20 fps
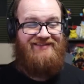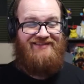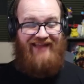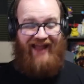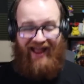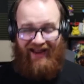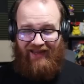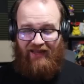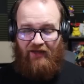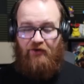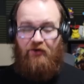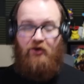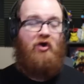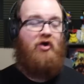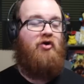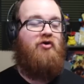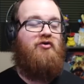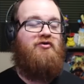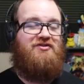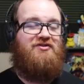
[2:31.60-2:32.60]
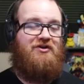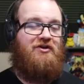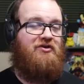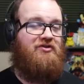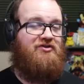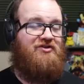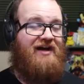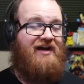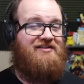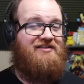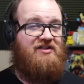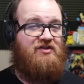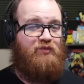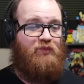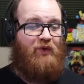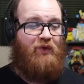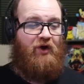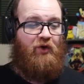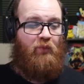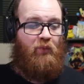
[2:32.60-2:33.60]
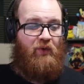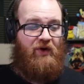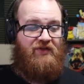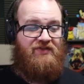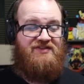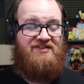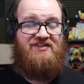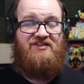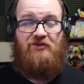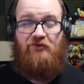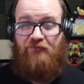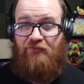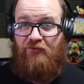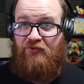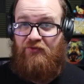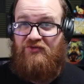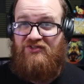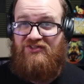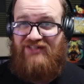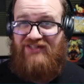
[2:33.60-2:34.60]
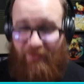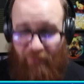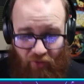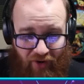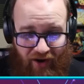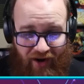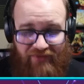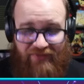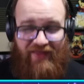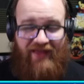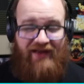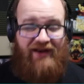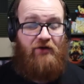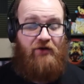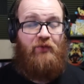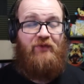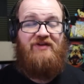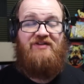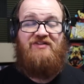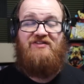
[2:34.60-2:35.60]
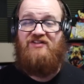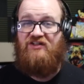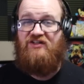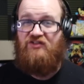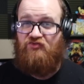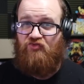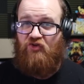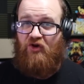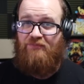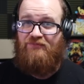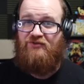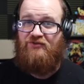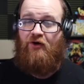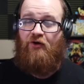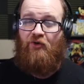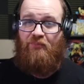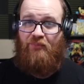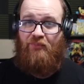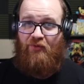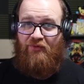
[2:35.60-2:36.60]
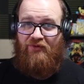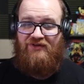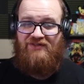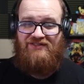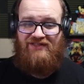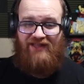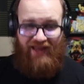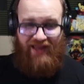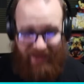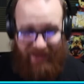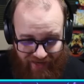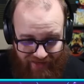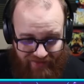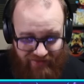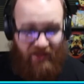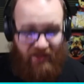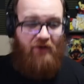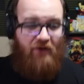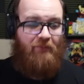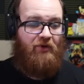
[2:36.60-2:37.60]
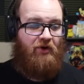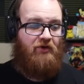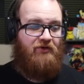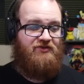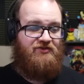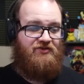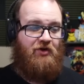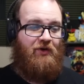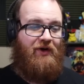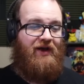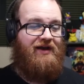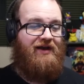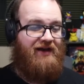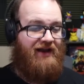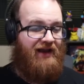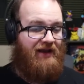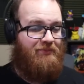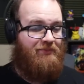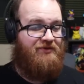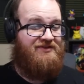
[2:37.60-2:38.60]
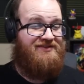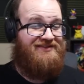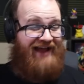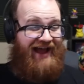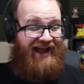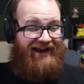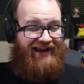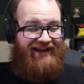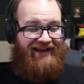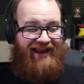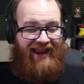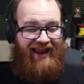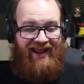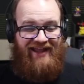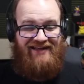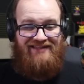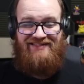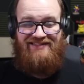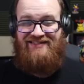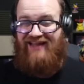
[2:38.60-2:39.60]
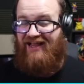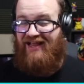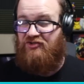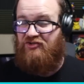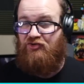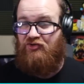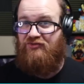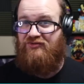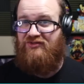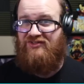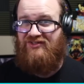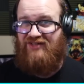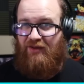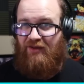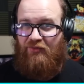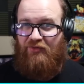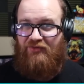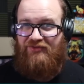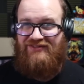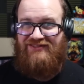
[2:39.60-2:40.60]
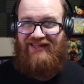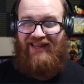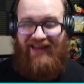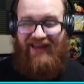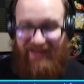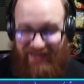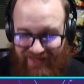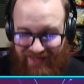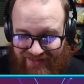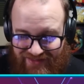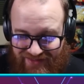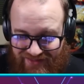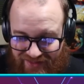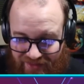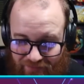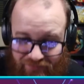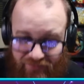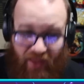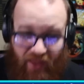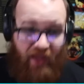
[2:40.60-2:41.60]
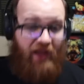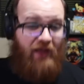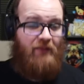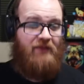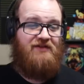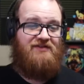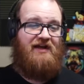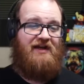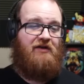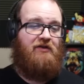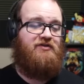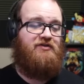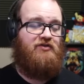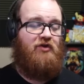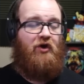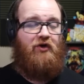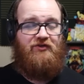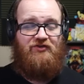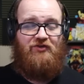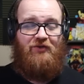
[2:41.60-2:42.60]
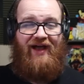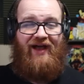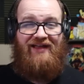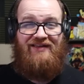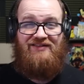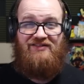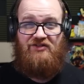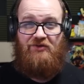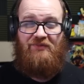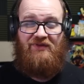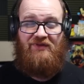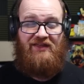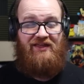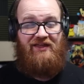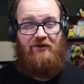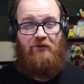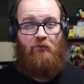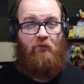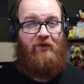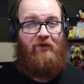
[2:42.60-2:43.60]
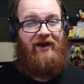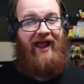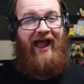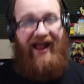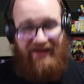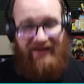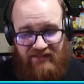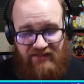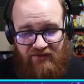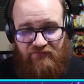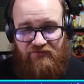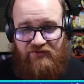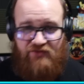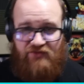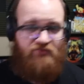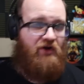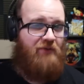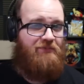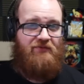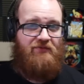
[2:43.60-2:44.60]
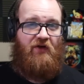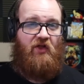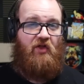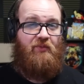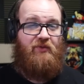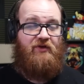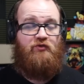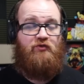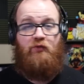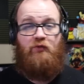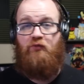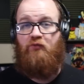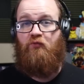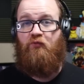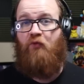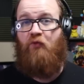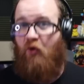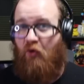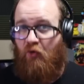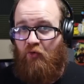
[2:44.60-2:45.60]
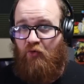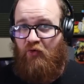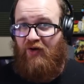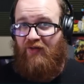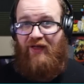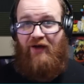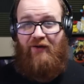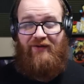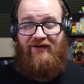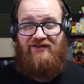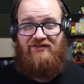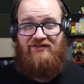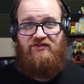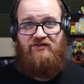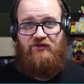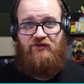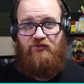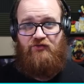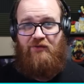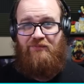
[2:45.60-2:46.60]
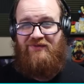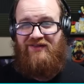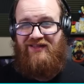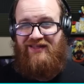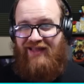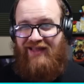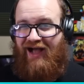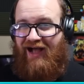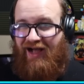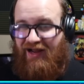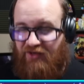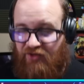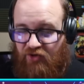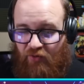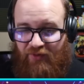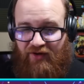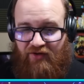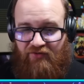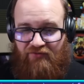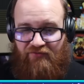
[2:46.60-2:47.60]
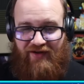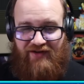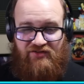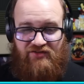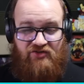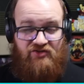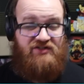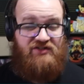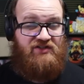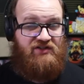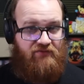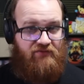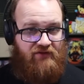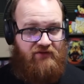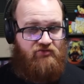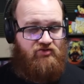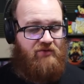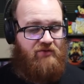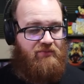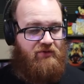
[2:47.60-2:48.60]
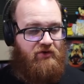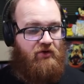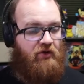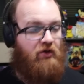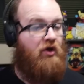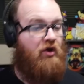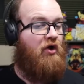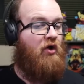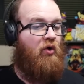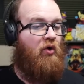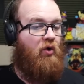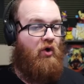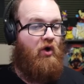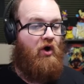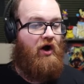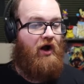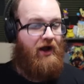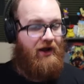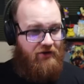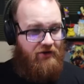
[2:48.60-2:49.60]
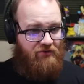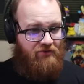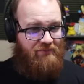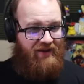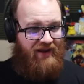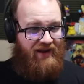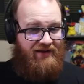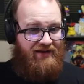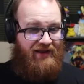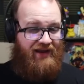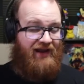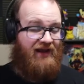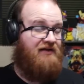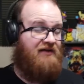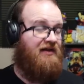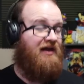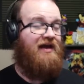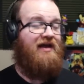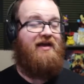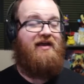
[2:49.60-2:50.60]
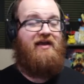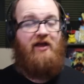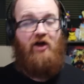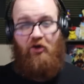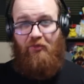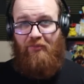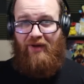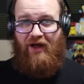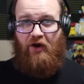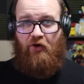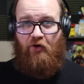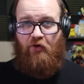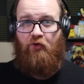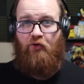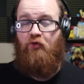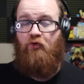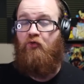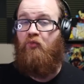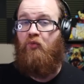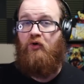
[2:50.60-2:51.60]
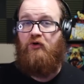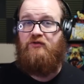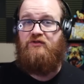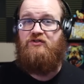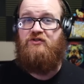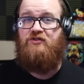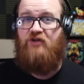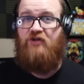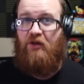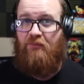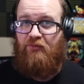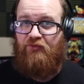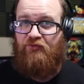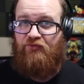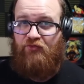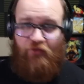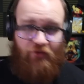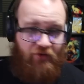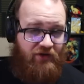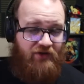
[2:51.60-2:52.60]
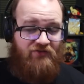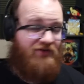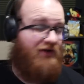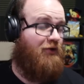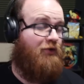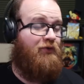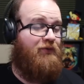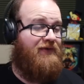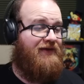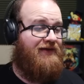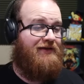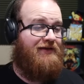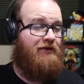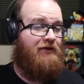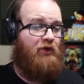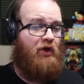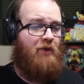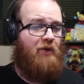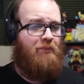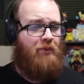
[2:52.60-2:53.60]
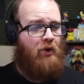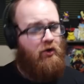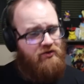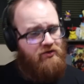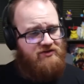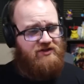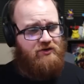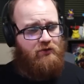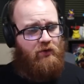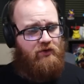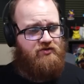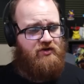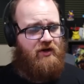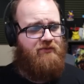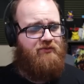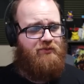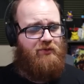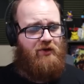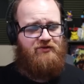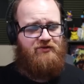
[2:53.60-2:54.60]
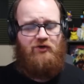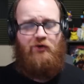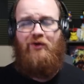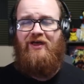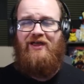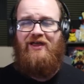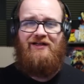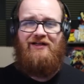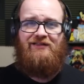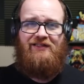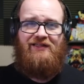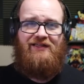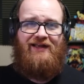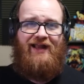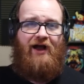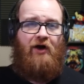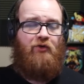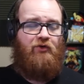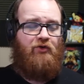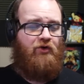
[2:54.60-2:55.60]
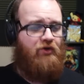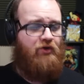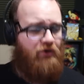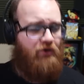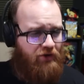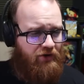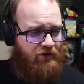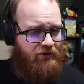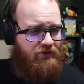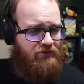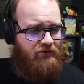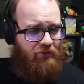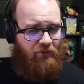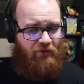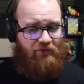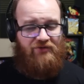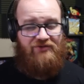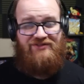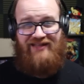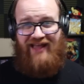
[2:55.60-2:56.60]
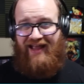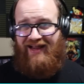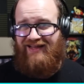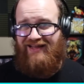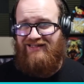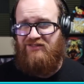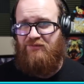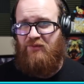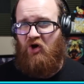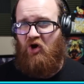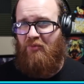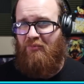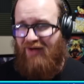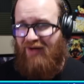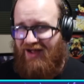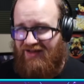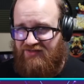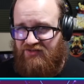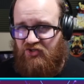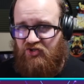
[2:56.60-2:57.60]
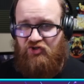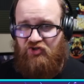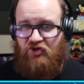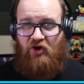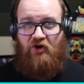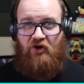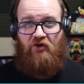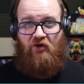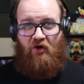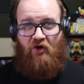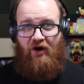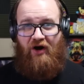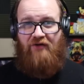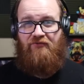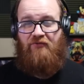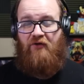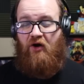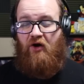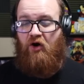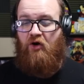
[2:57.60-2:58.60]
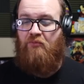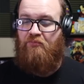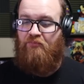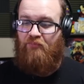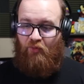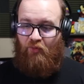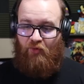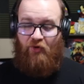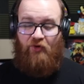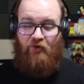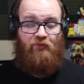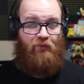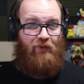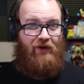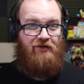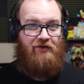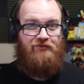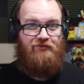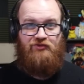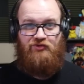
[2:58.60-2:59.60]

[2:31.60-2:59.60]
Dakin, who synergizes well with Silver Samurai that not only disrupts our opponent's hand, but also enables Dakin and Stature simultaneously. This deck list also has some key reactive disruptive elements, with Rogue allowing us to disrupt key ongoing effects such as Living Tribunal or Iron Man, and Killmonger, who works double duty to not only kill opposing 1-drops but also clean out Hood or Dakin's Maramasa Shard off our board while